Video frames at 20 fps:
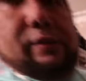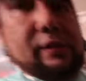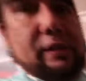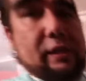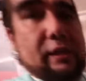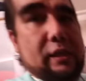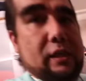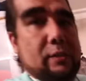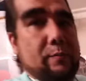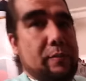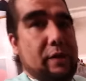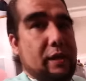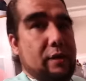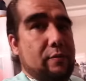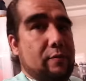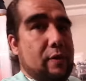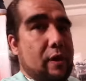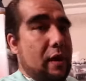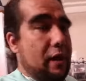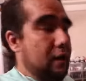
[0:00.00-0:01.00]
see this
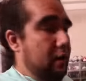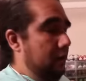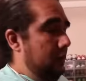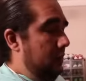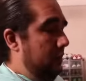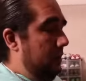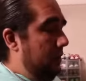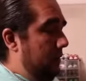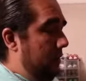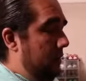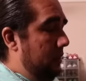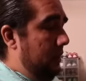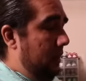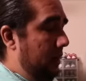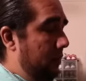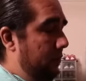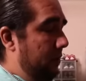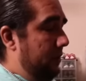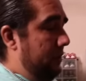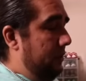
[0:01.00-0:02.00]
being right.
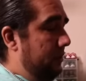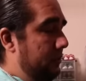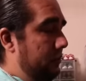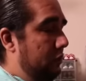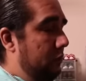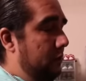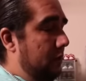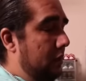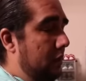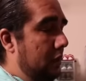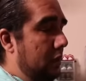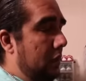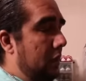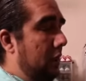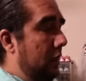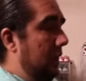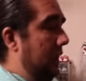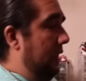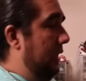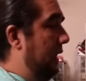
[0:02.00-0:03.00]
I wear the shoe, but
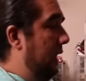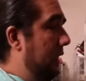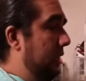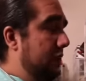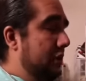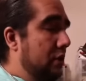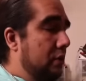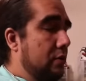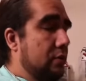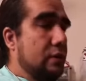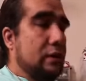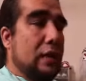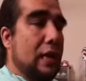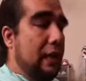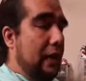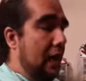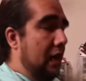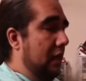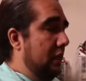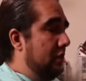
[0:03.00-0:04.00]
E. E. Jones,
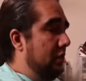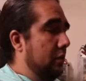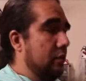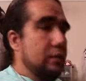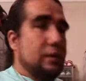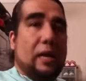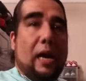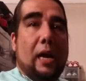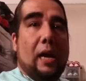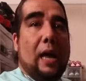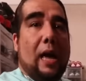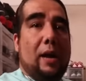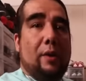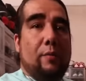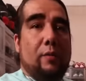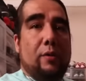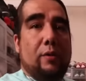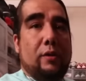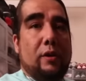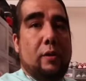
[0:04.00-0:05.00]
like Eddie Jones, got a lot
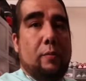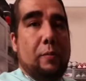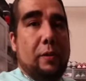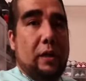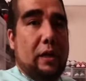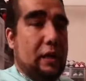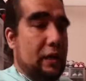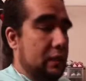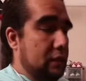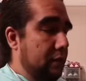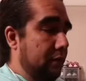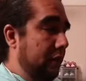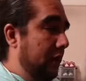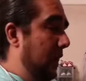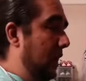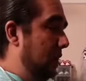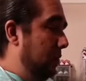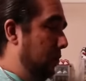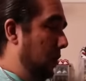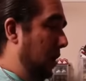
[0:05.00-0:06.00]
of real good P Es if you
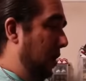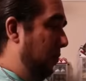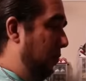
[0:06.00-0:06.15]
ask my